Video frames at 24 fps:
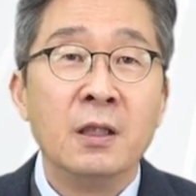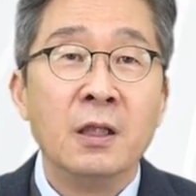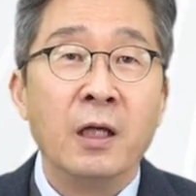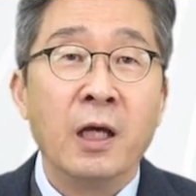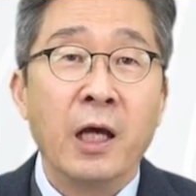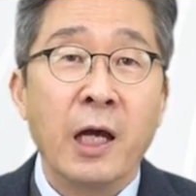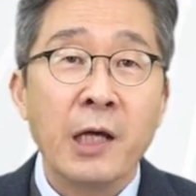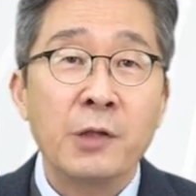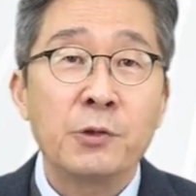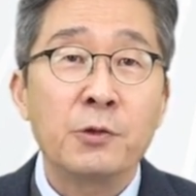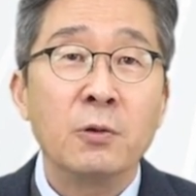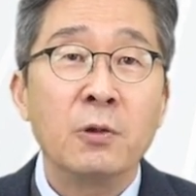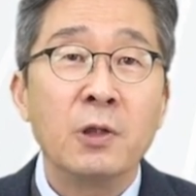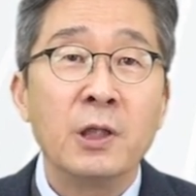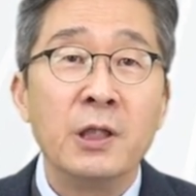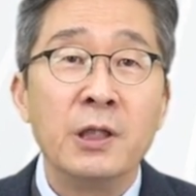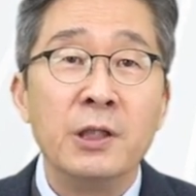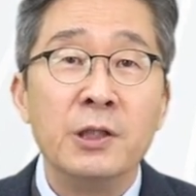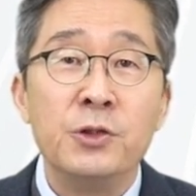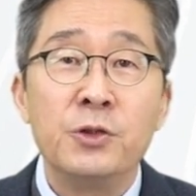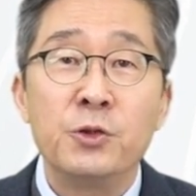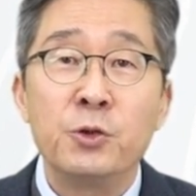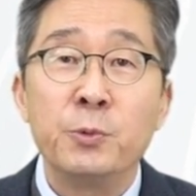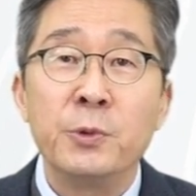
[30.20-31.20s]
Actually,
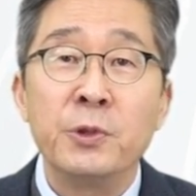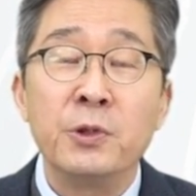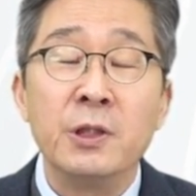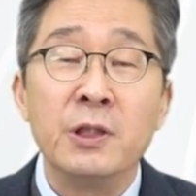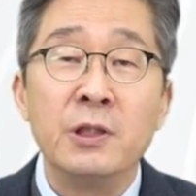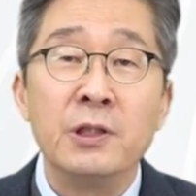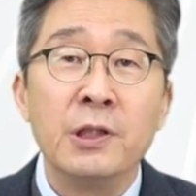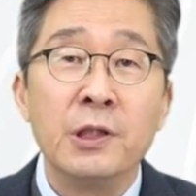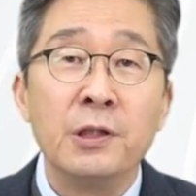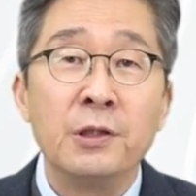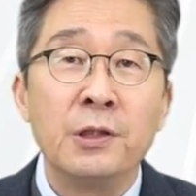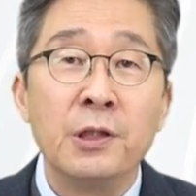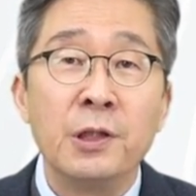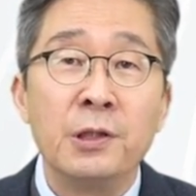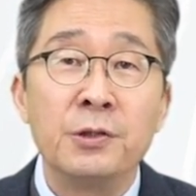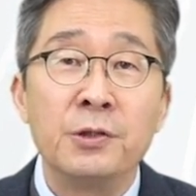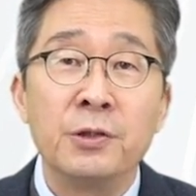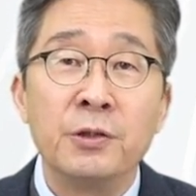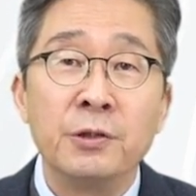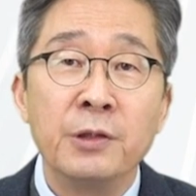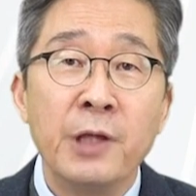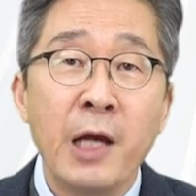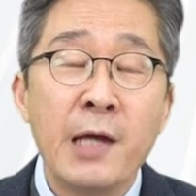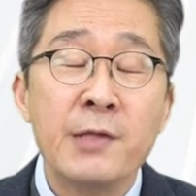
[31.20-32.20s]
instrument
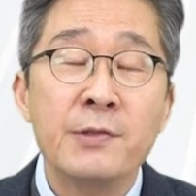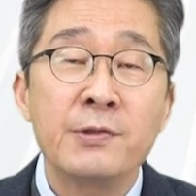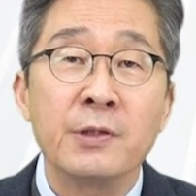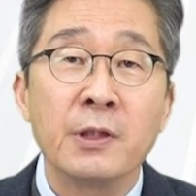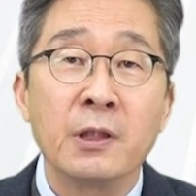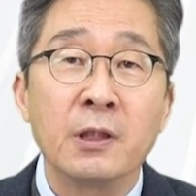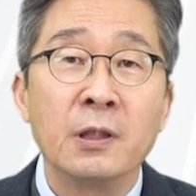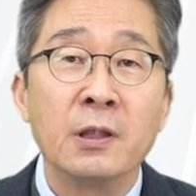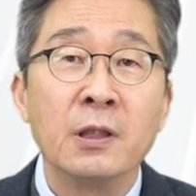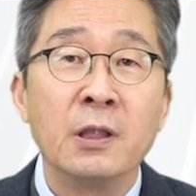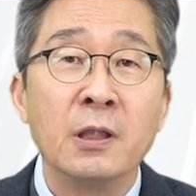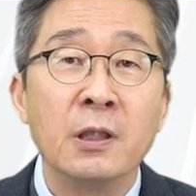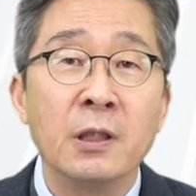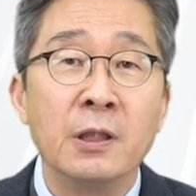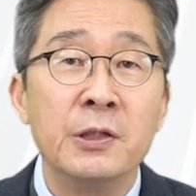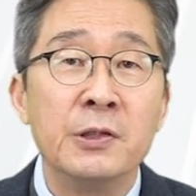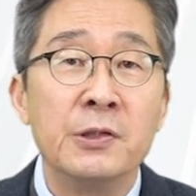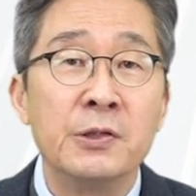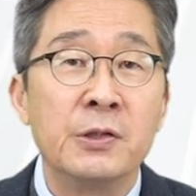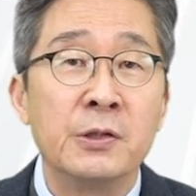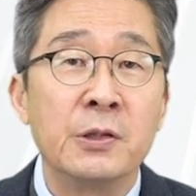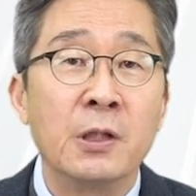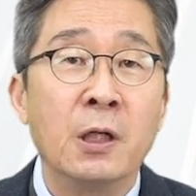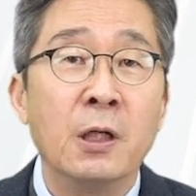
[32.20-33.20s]
indentation testing
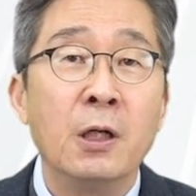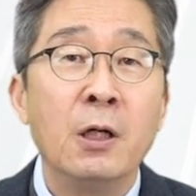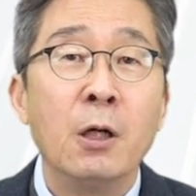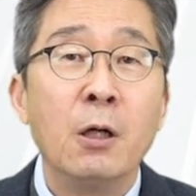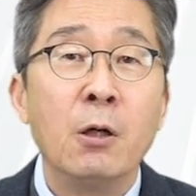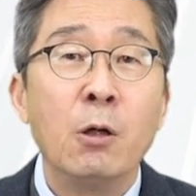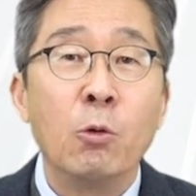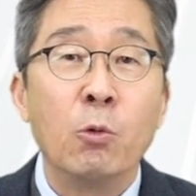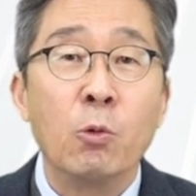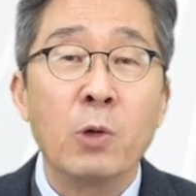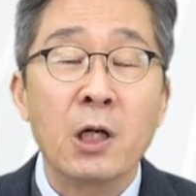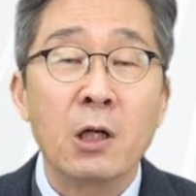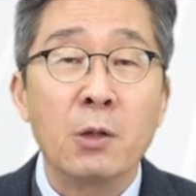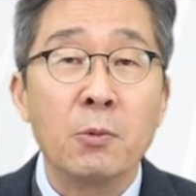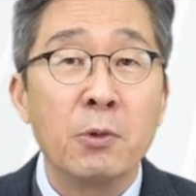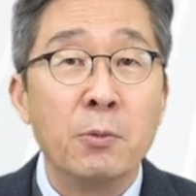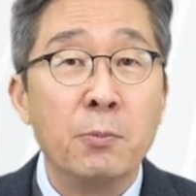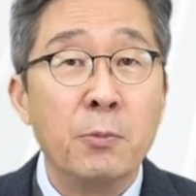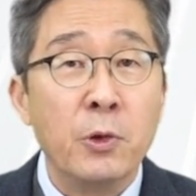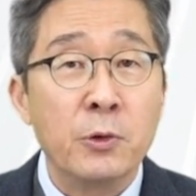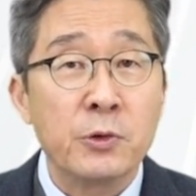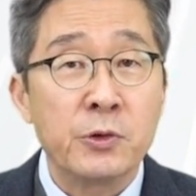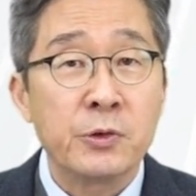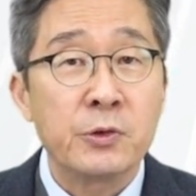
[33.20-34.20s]
is one of the
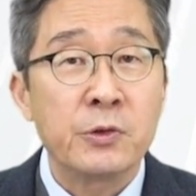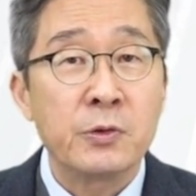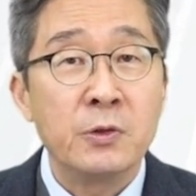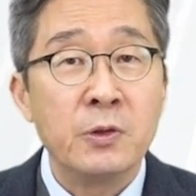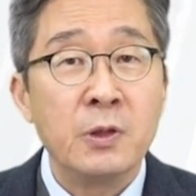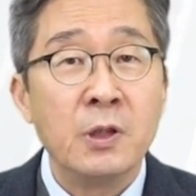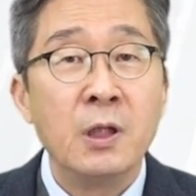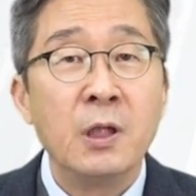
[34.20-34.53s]
most